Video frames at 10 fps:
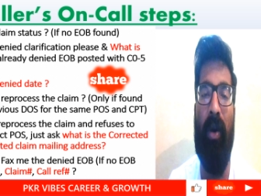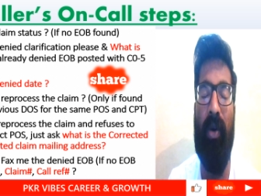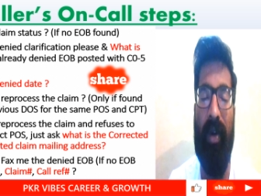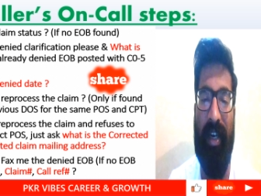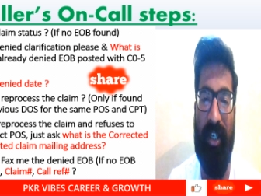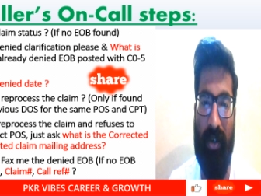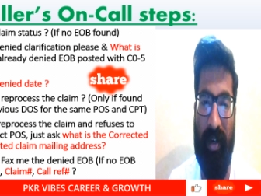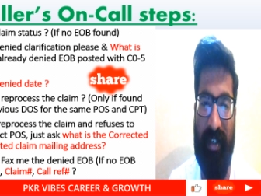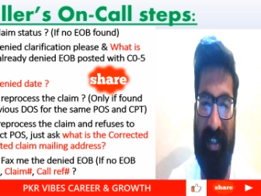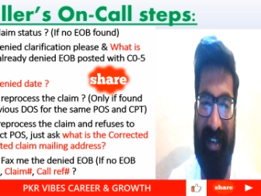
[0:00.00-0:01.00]
to
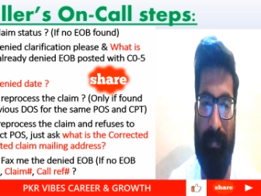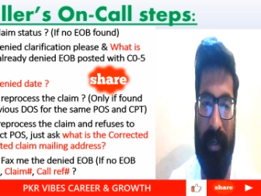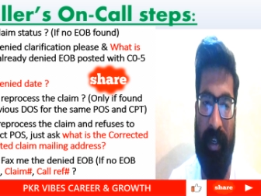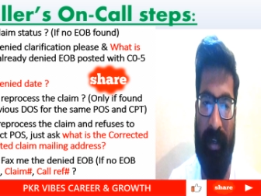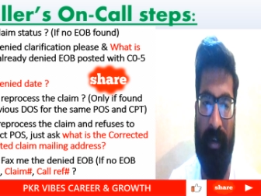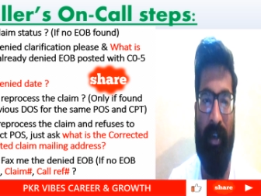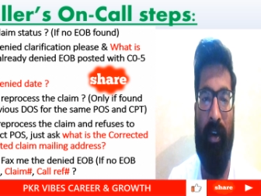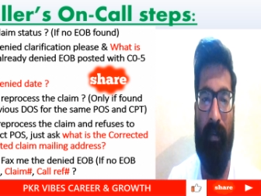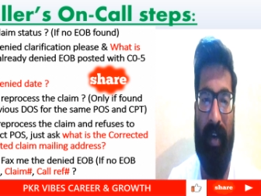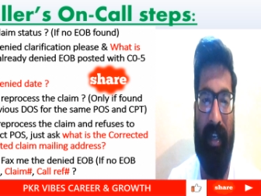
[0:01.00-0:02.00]
insurance company.
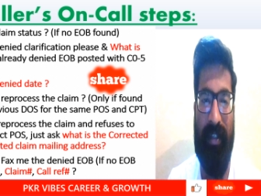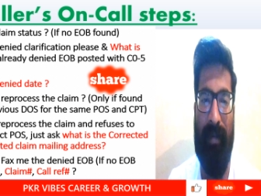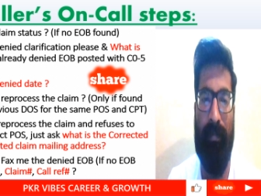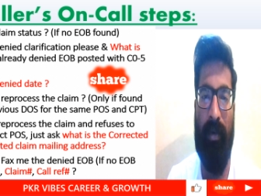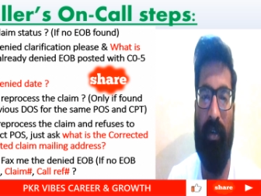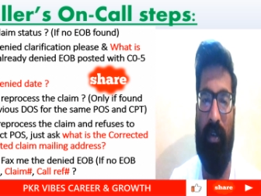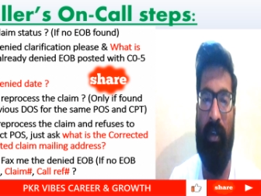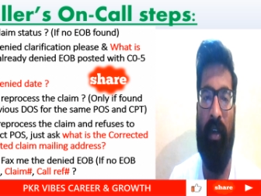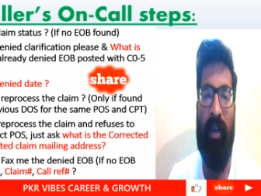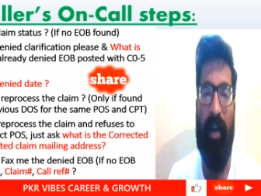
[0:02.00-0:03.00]
For example,
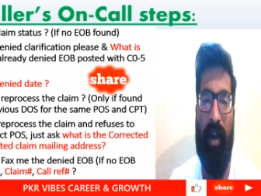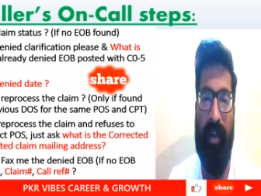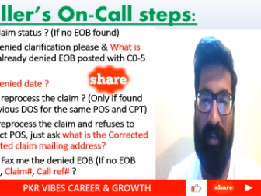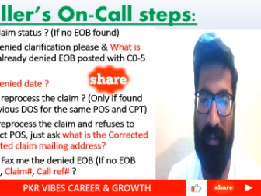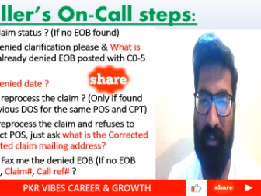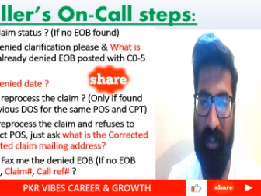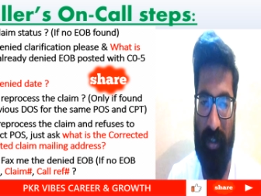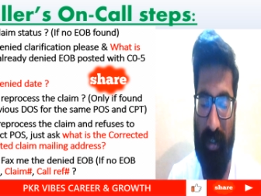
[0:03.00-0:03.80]
hi, this is